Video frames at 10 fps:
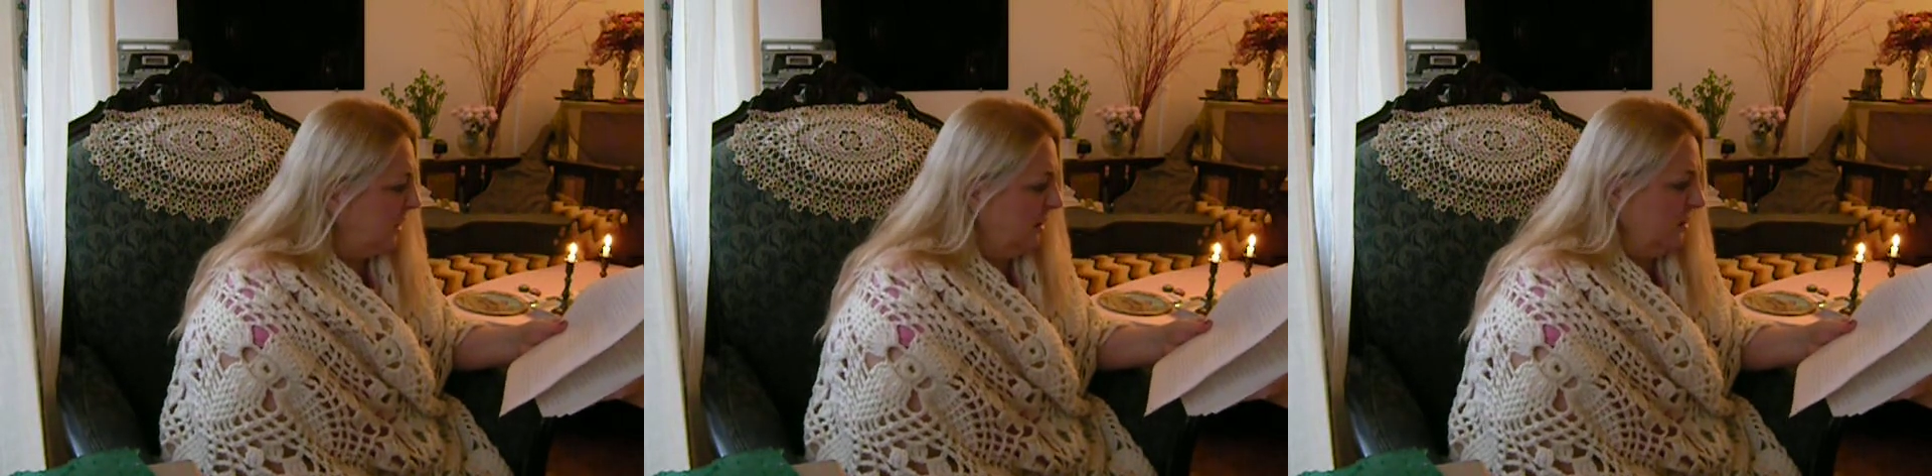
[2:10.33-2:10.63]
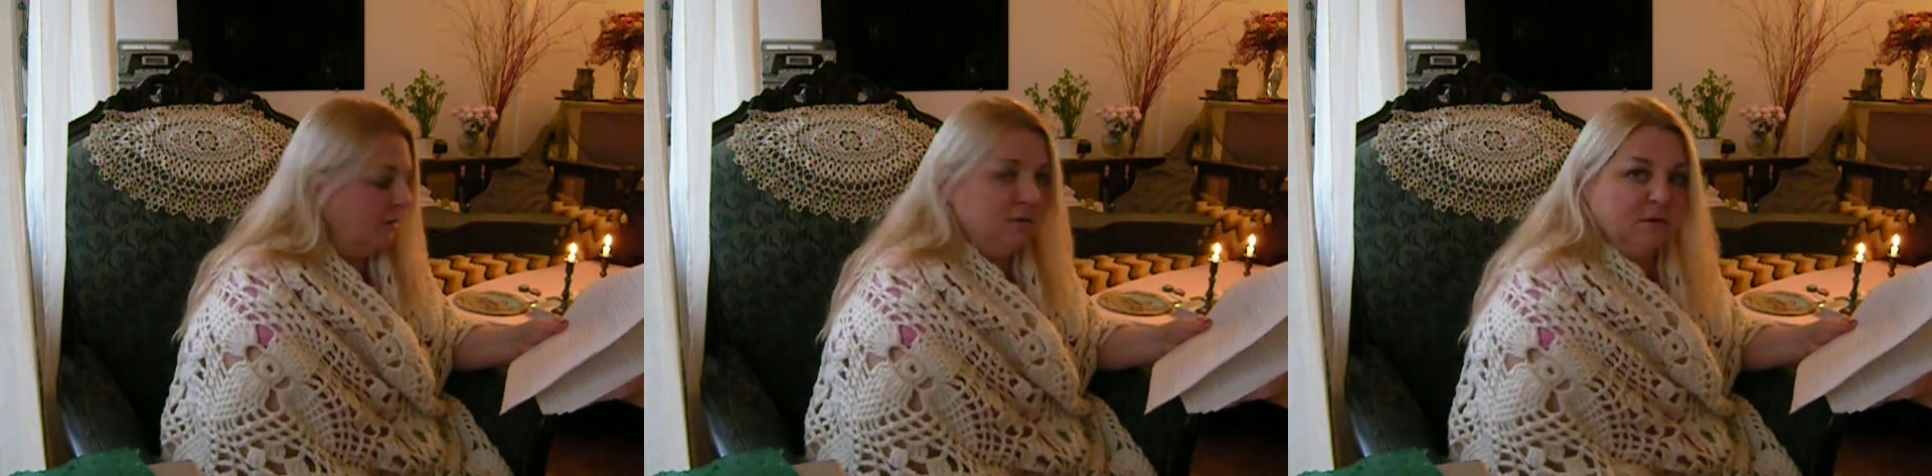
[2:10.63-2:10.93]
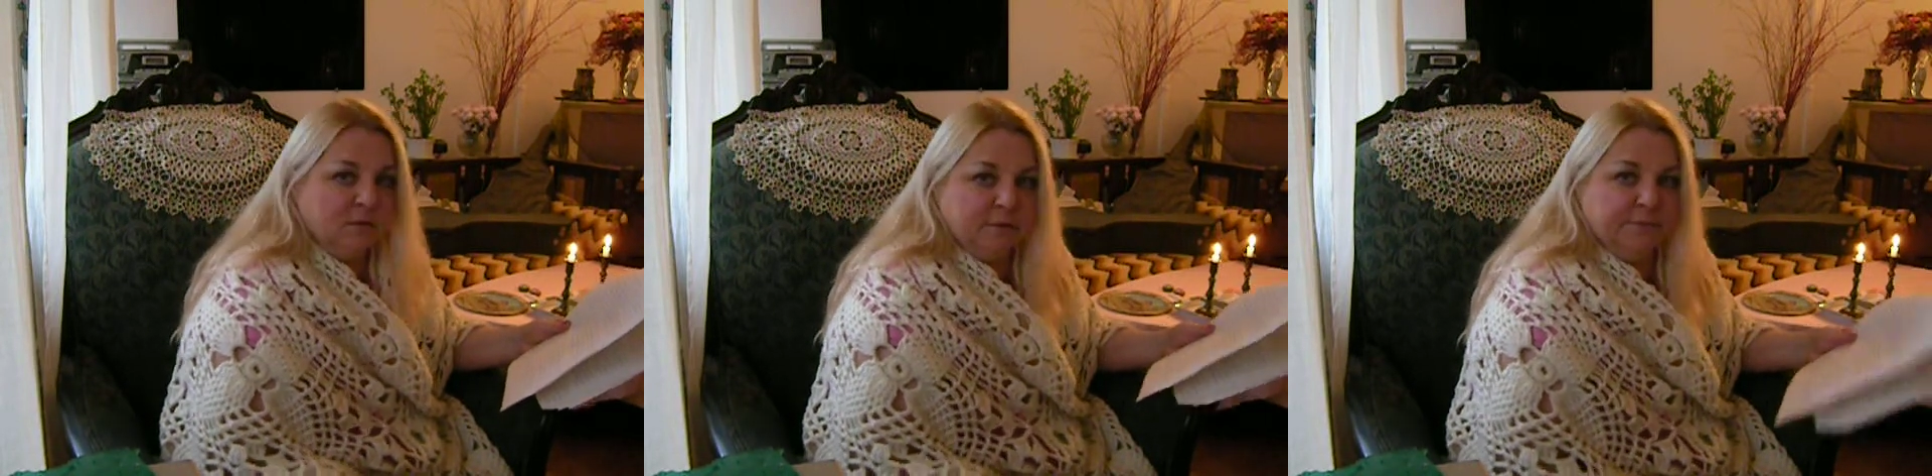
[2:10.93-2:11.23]

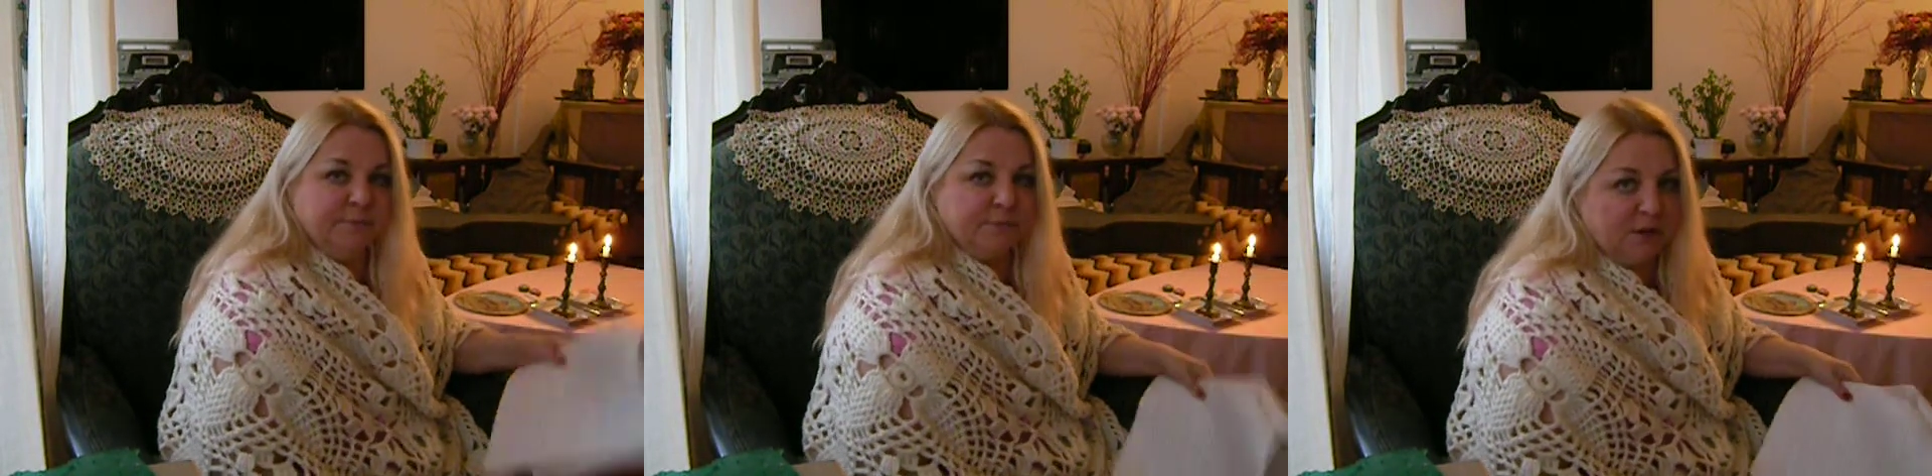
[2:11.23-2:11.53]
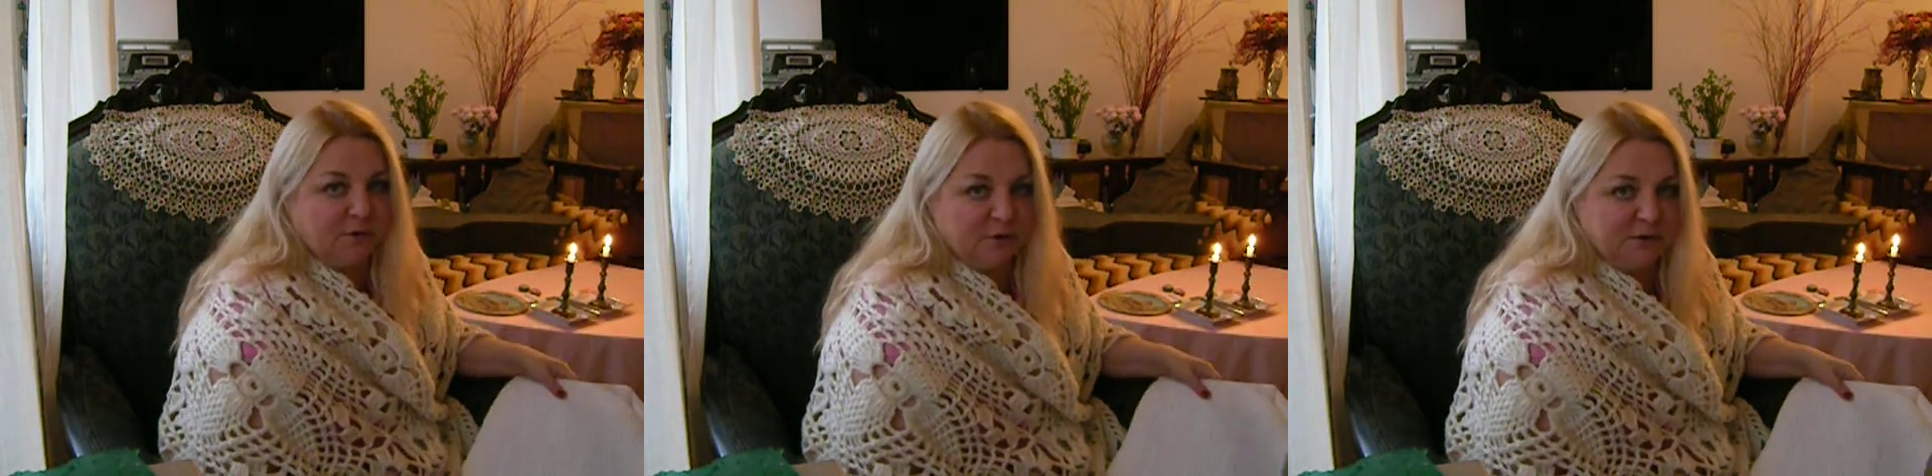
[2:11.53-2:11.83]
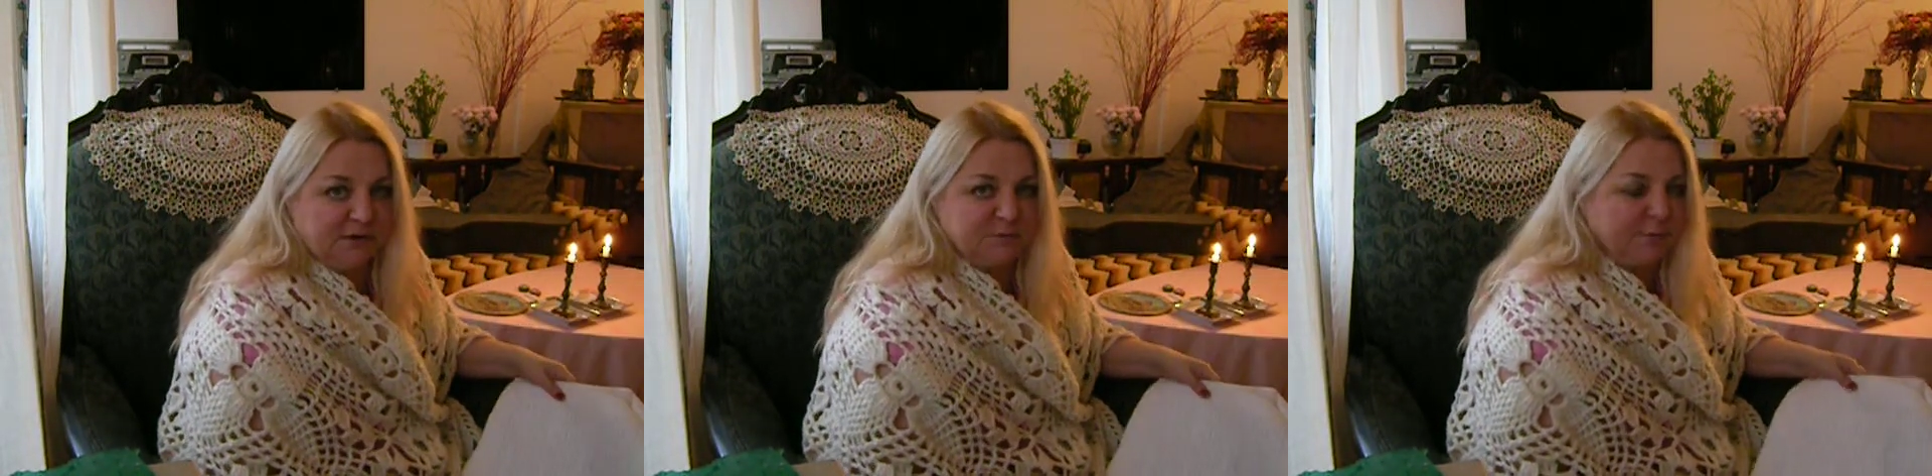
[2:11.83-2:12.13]
I
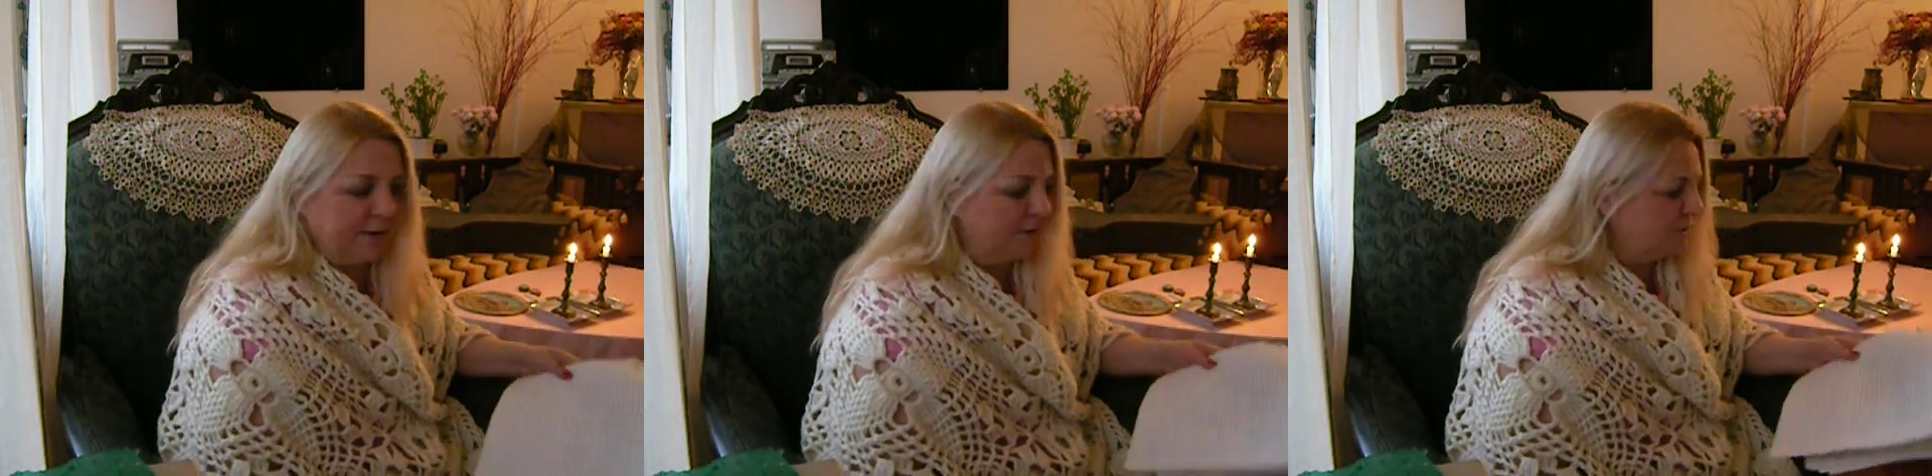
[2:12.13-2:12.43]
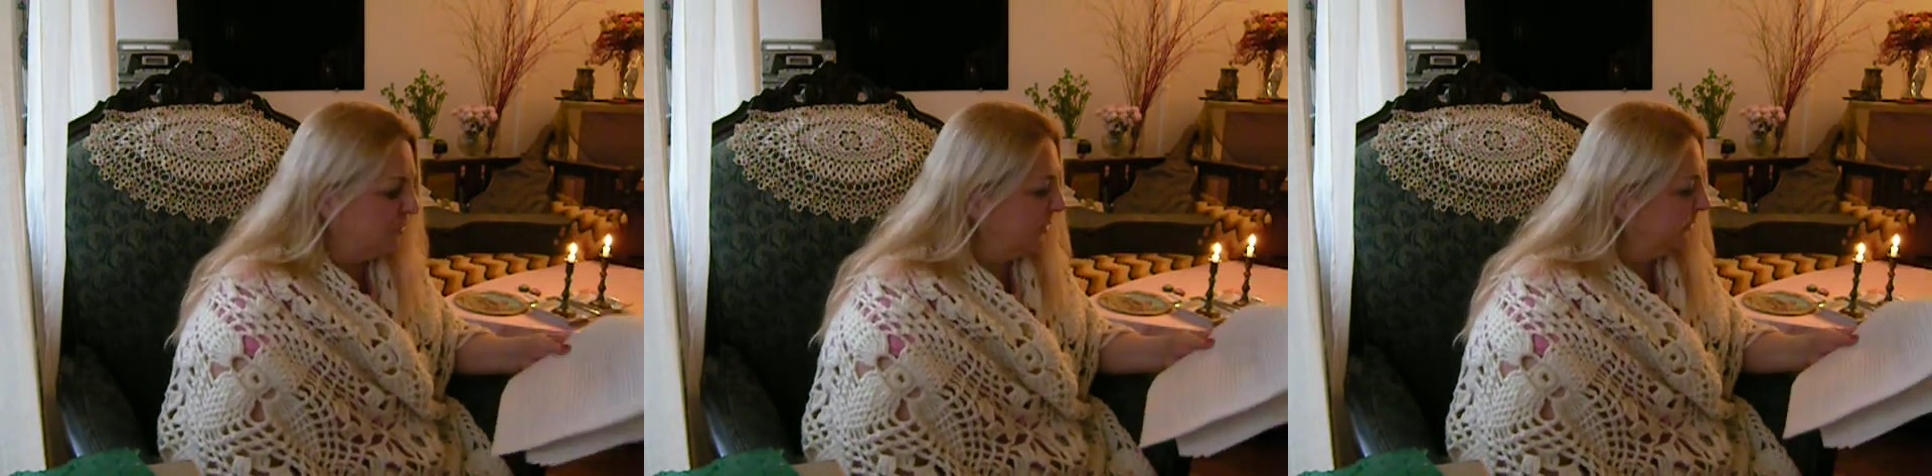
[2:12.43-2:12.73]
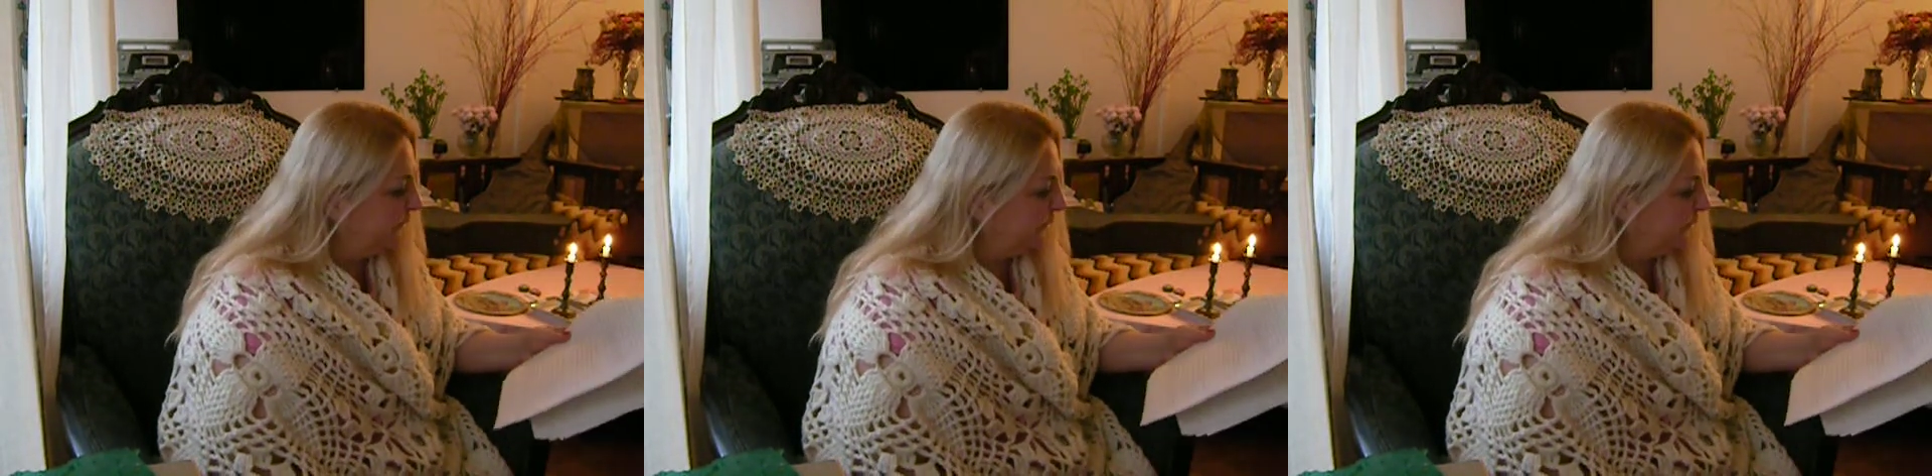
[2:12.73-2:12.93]
couldn't explain it to her.